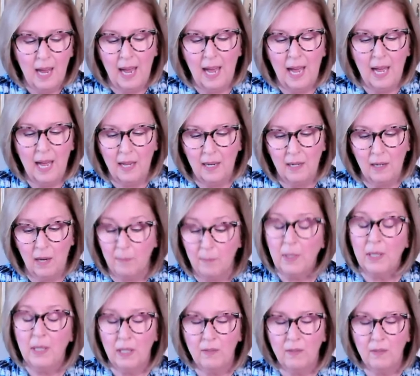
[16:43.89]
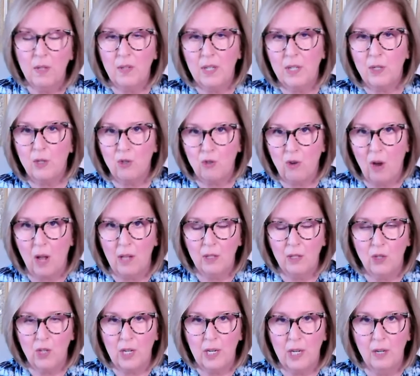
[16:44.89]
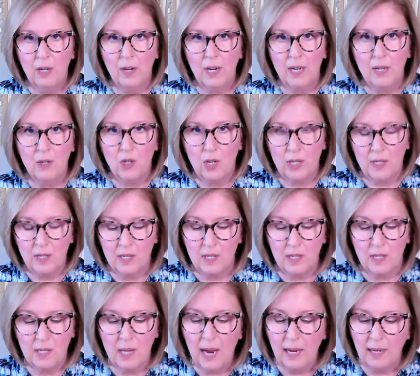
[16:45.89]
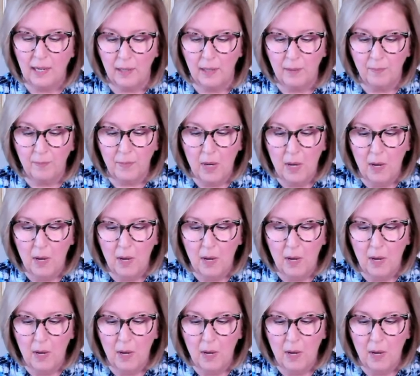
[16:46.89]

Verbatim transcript: and I'm going to give you the astrology here in just a second.